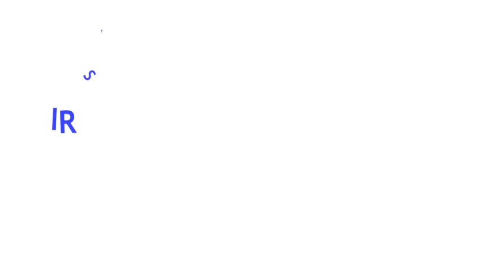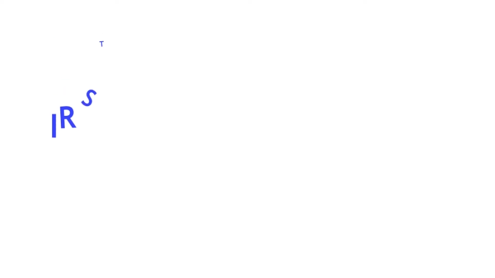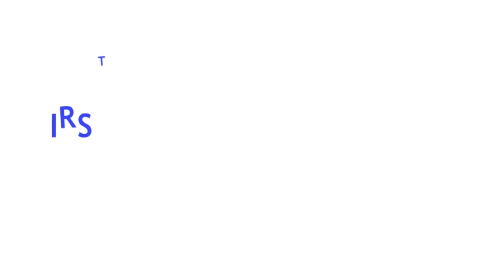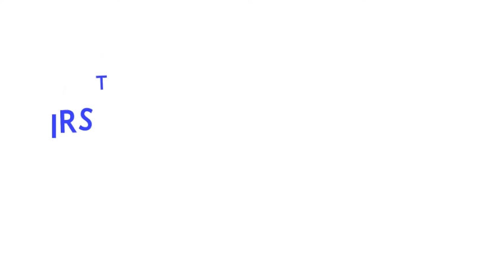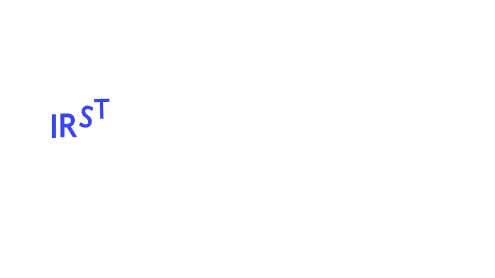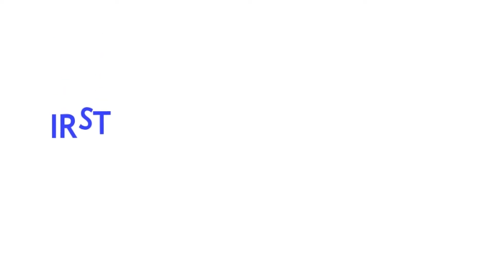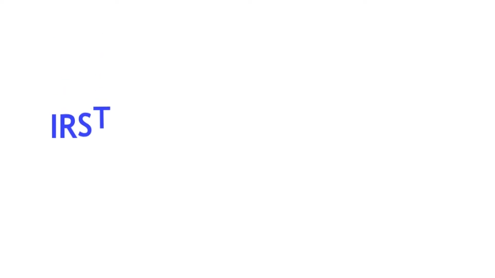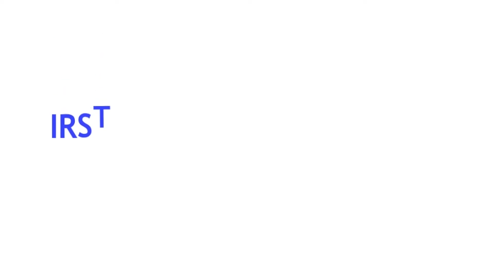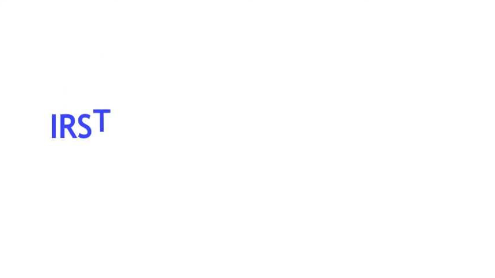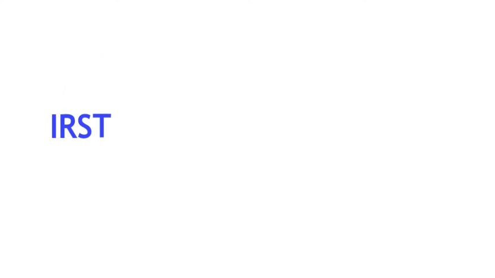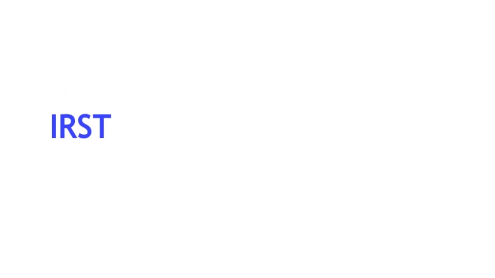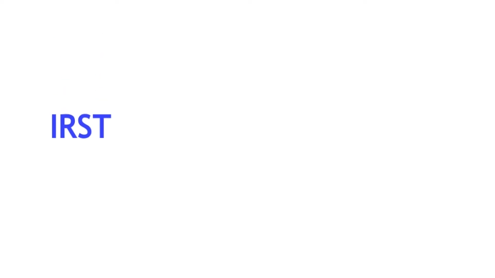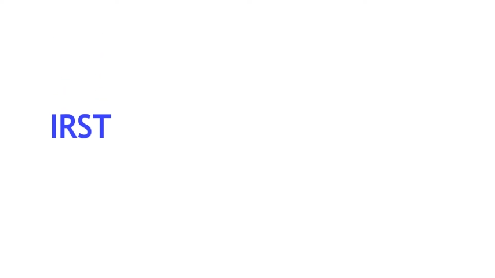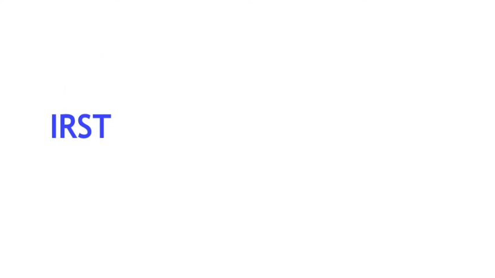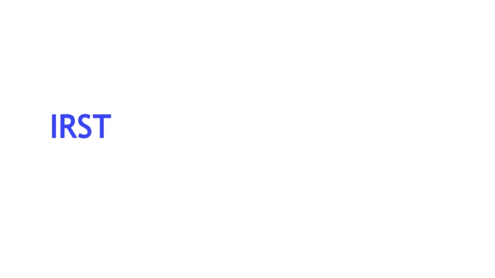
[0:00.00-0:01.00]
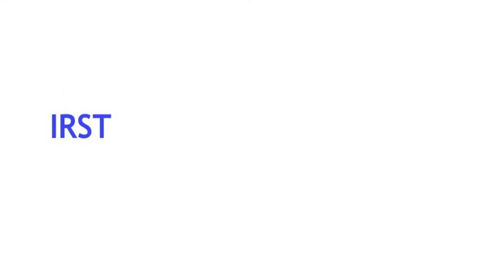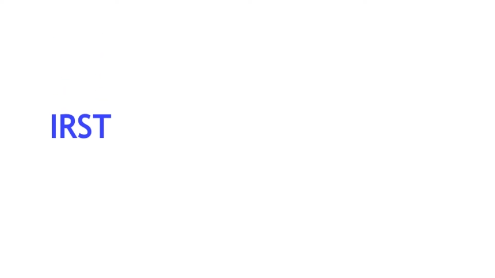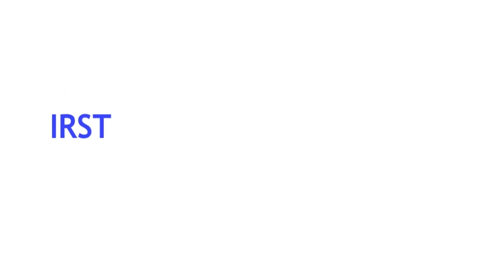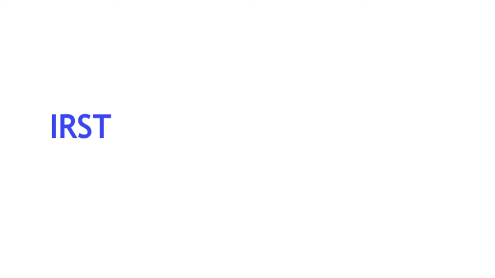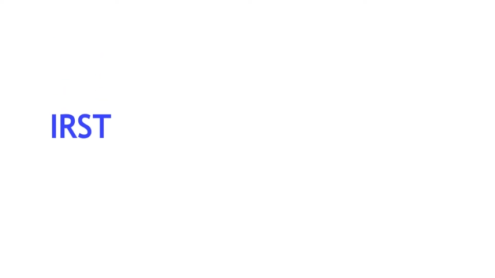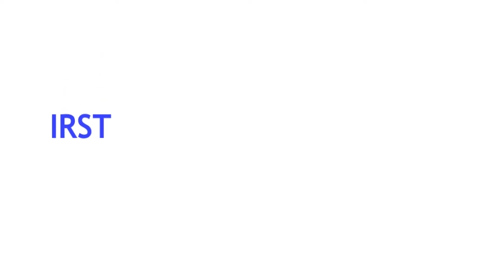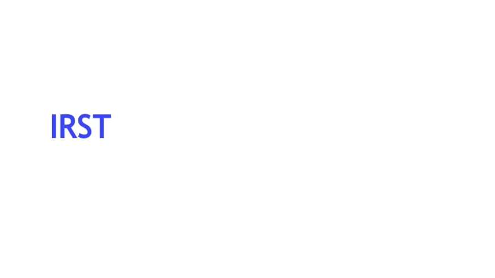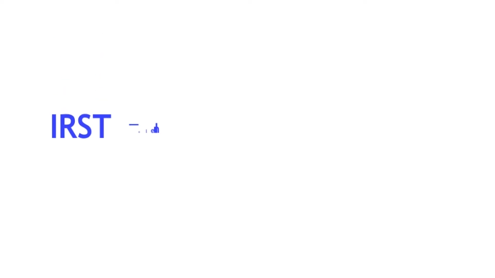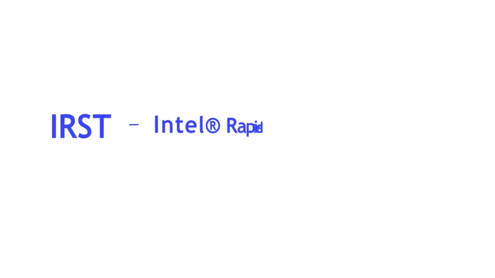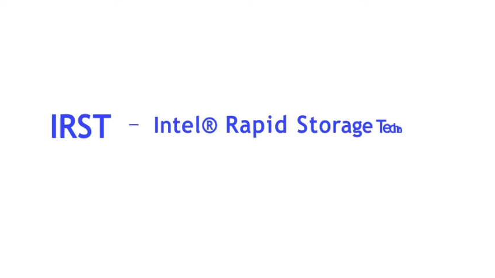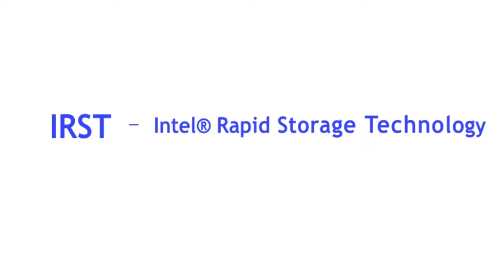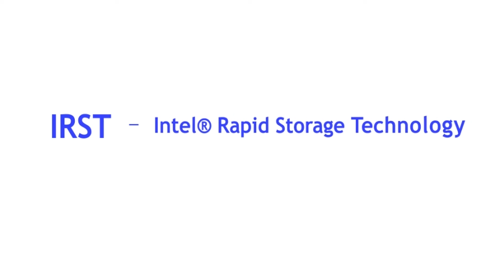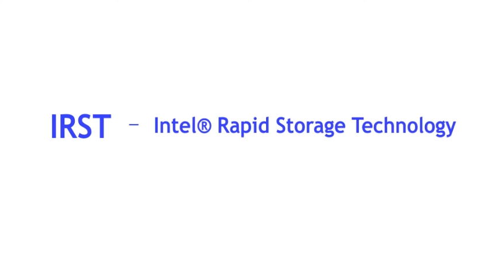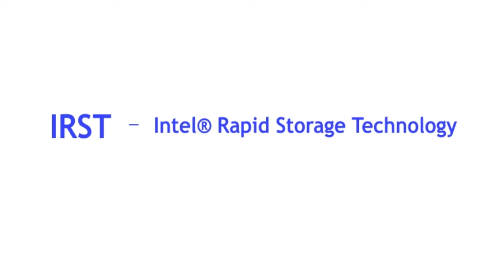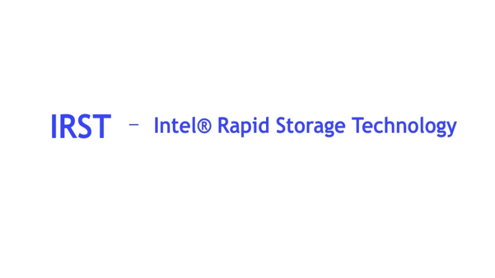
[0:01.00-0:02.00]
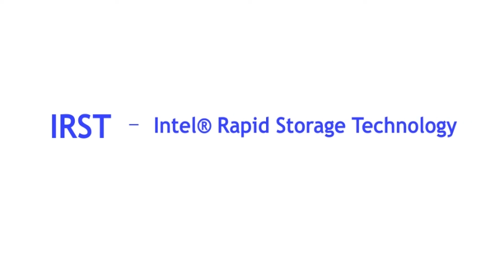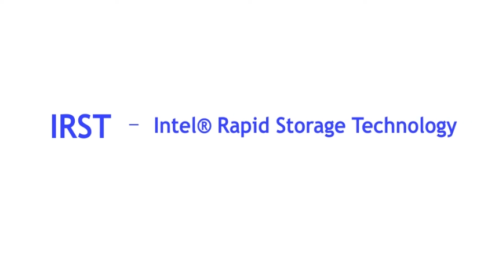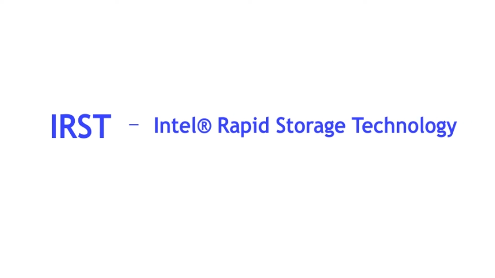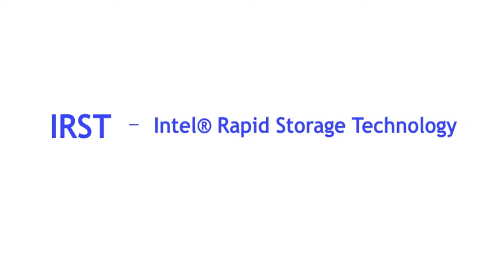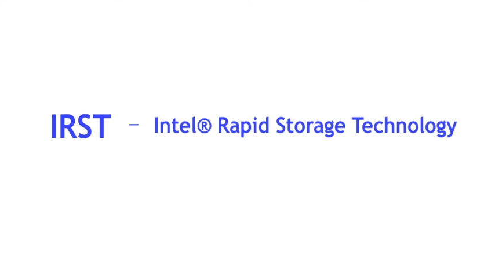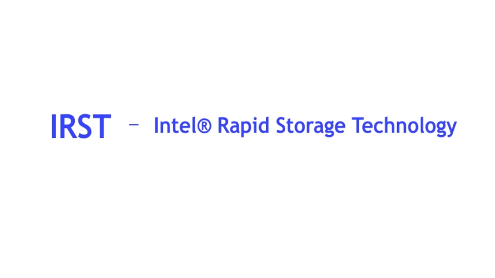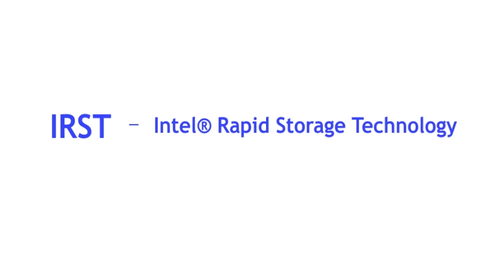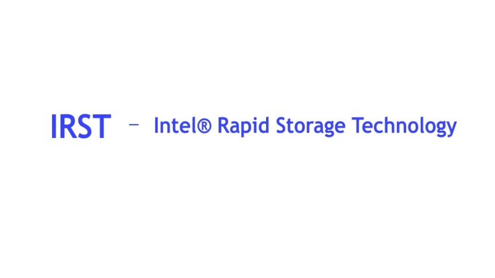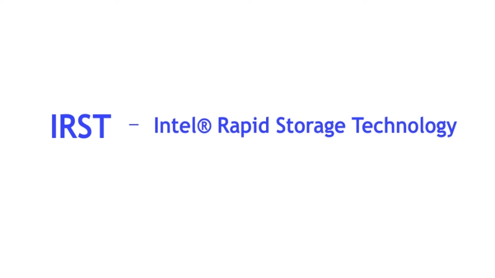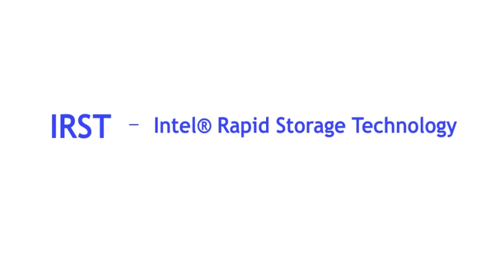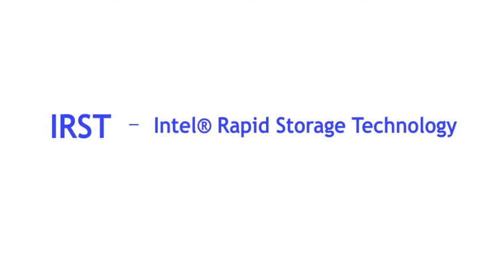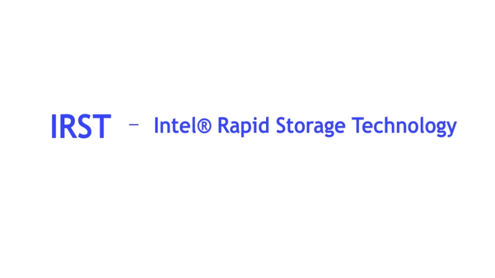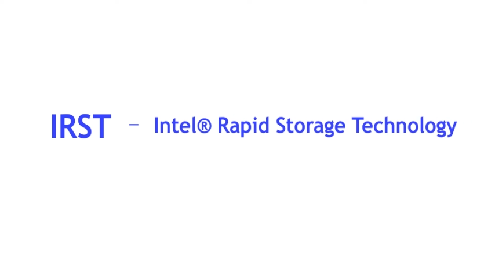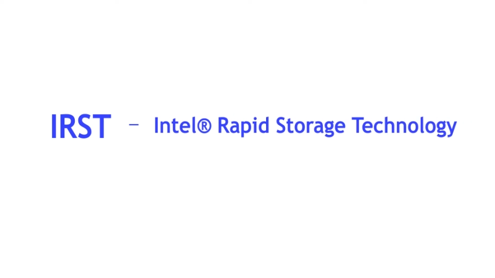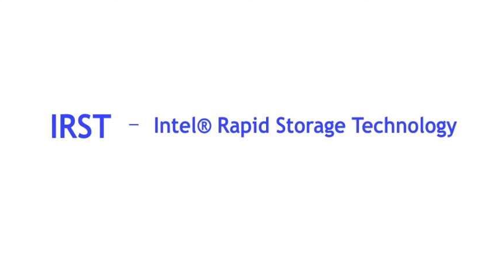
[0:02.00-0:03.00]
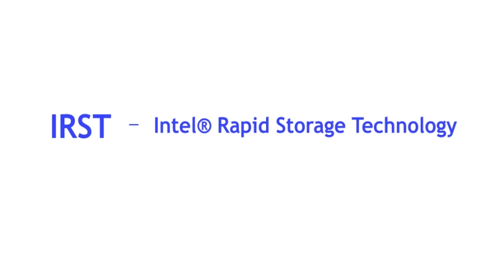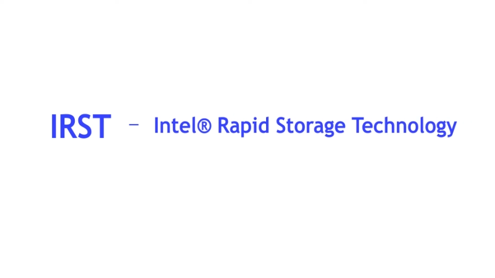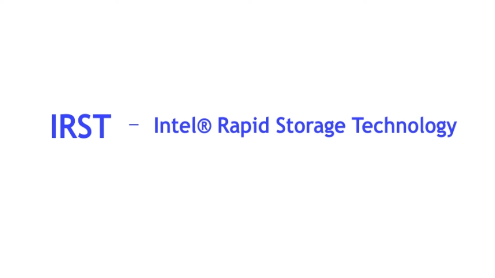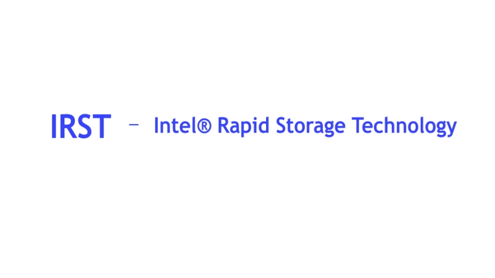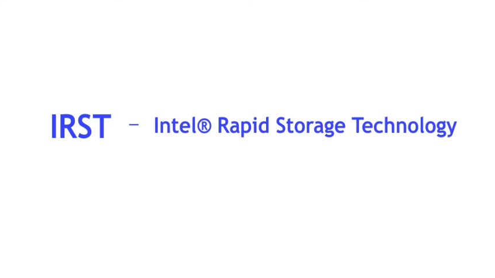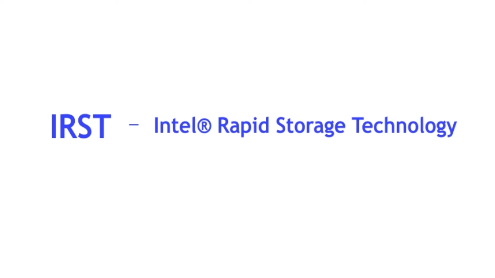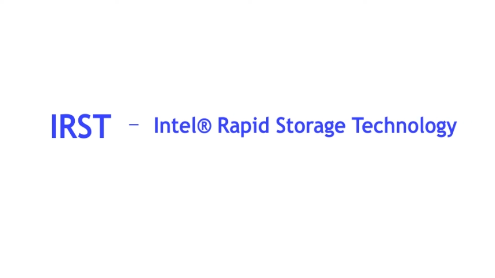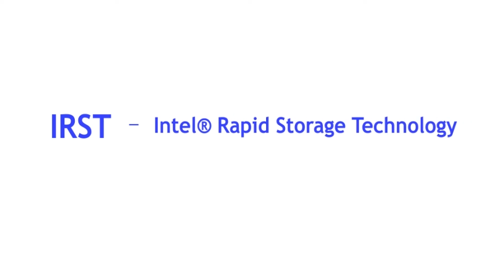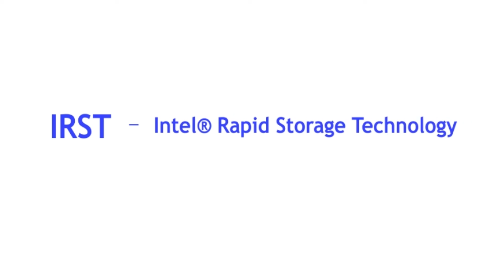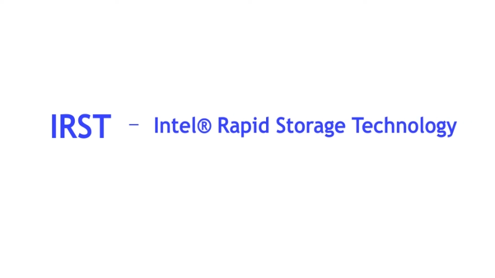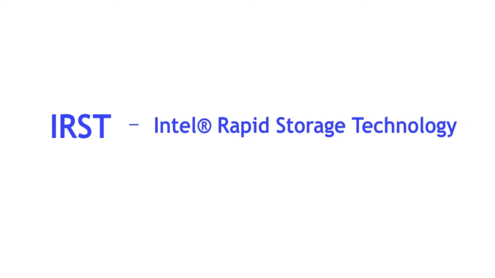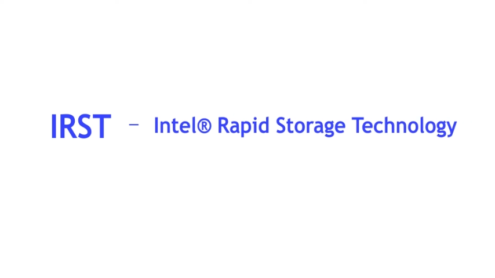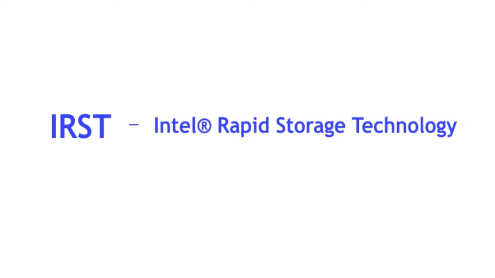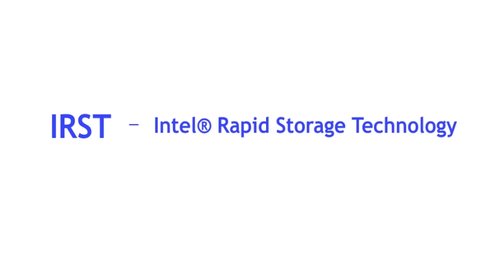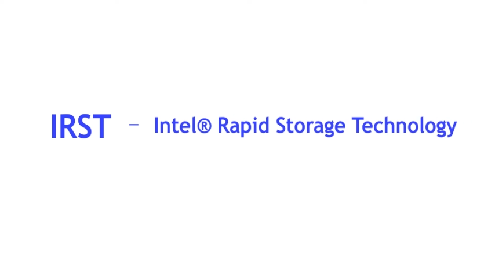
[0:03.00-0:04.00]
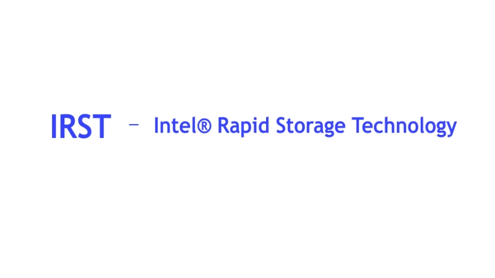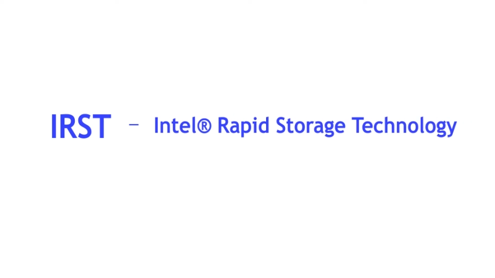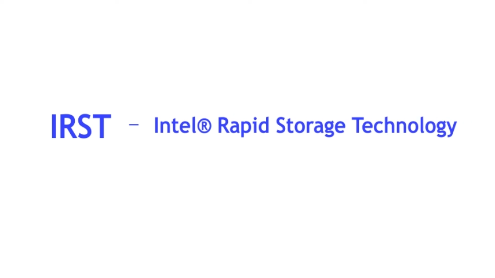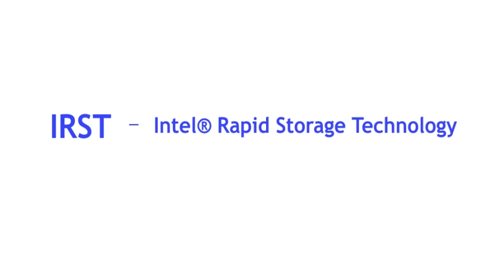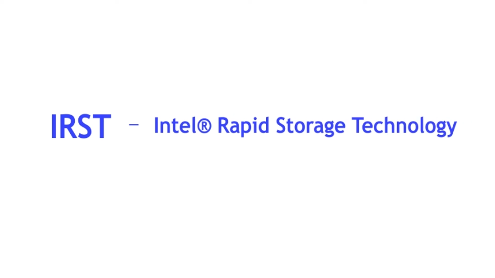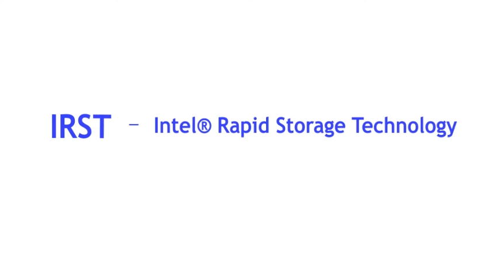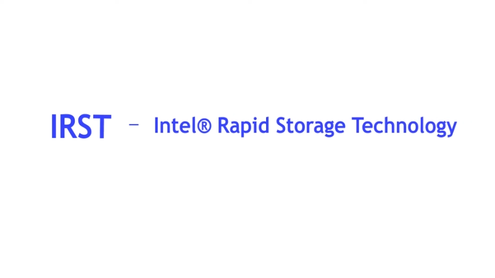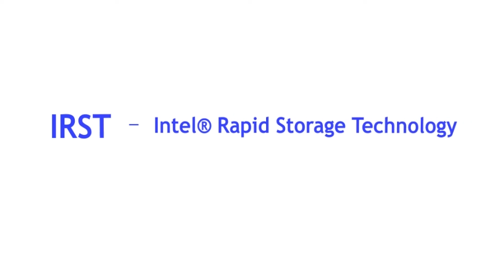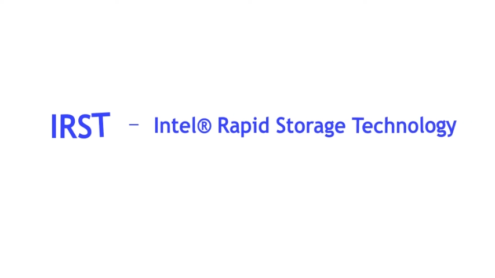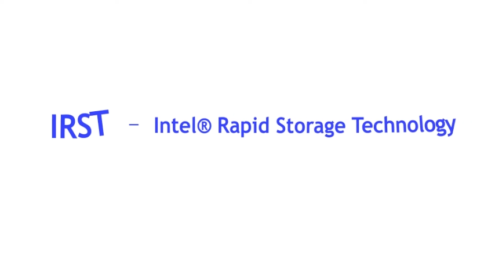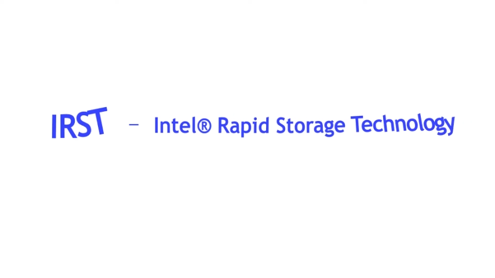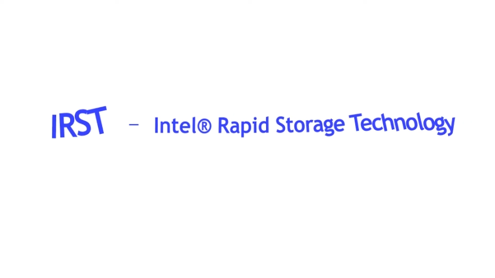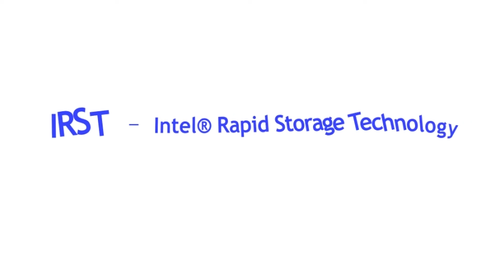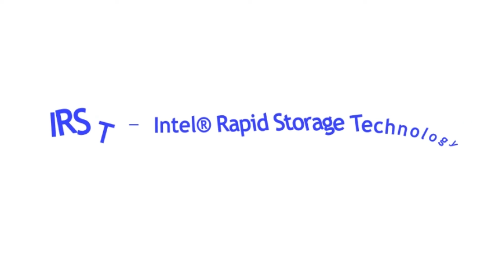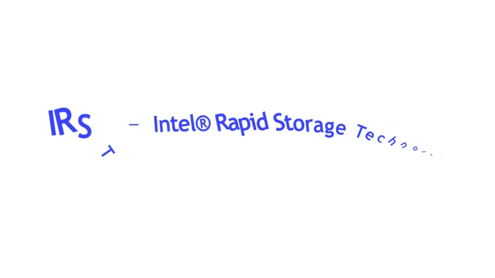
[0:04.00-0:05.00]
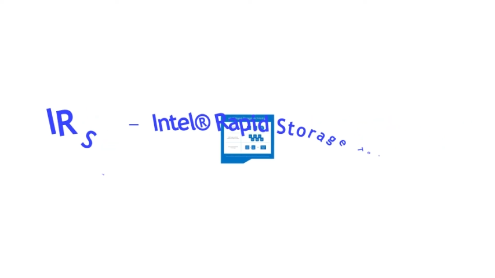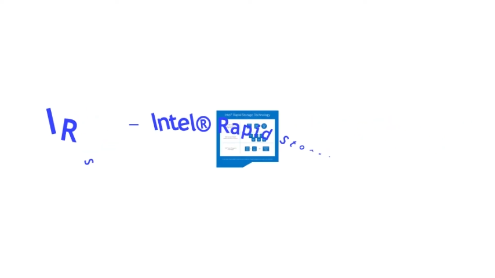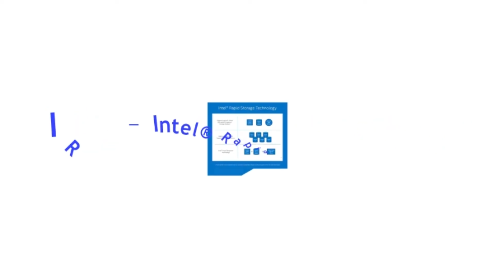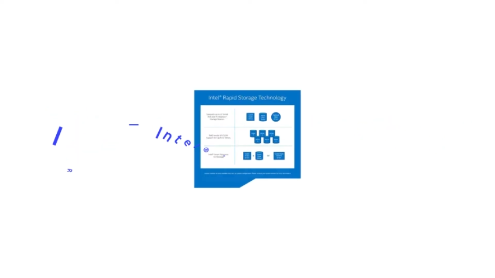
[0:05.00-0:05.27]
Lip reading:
No face is visible, so there are no lips to read.